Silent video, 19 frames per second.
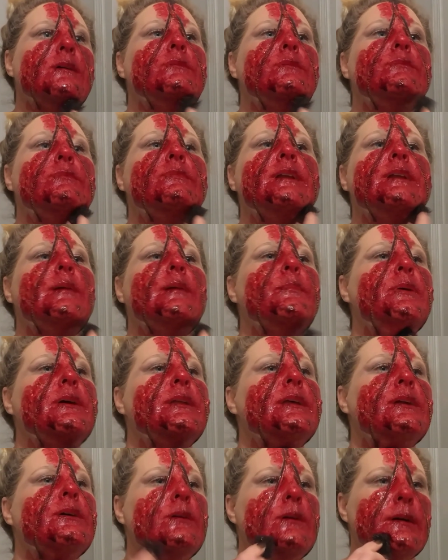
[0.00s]
when I put
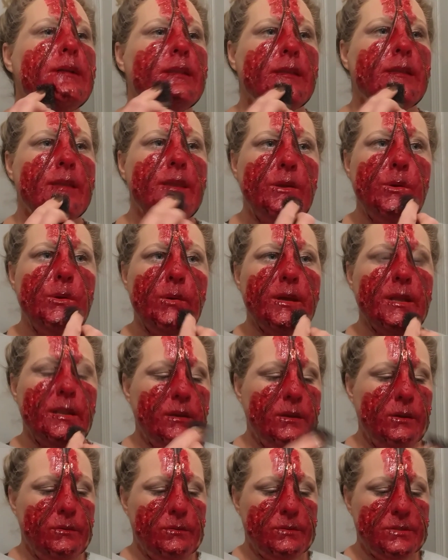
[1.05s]
it on. You can
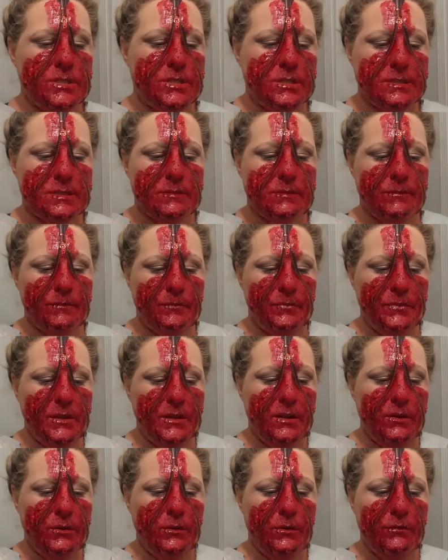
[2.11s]
use just, you
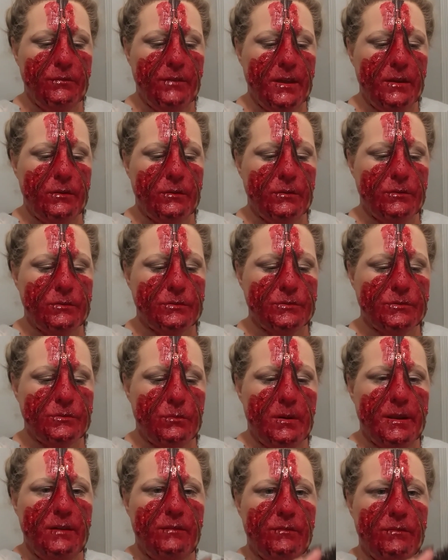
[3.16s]
know, your fingers or
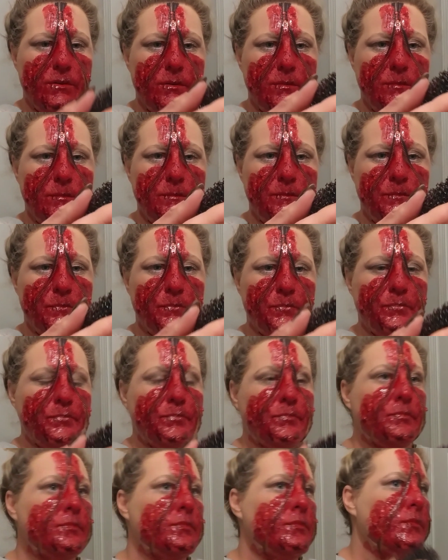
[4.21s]
whatever.
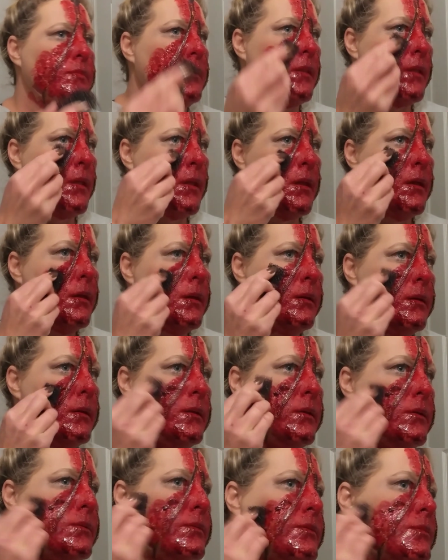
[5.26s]

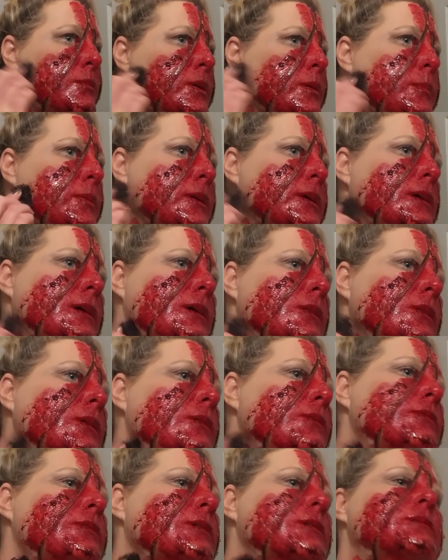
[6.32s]
You just want to put it all
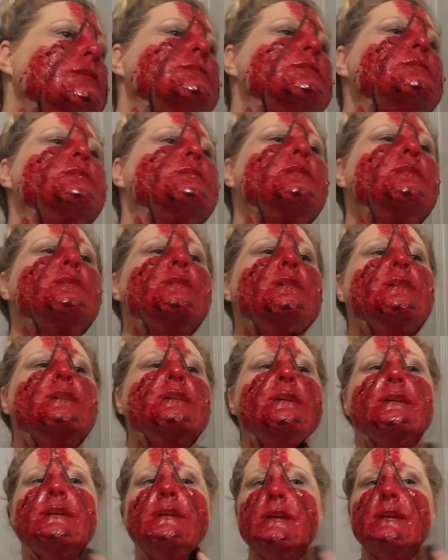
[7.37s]
over.
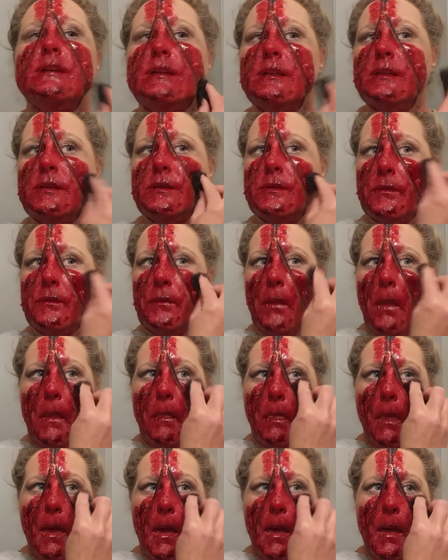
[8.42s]
Just
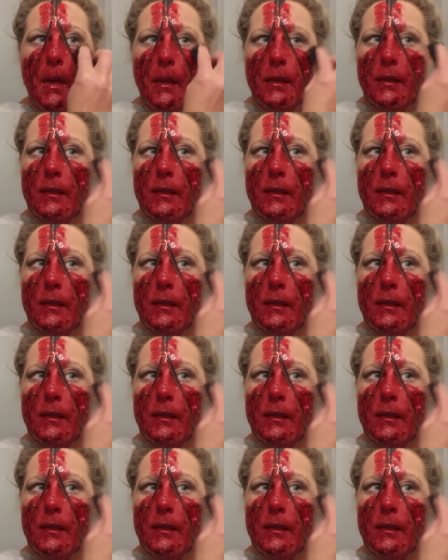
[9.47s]
like that.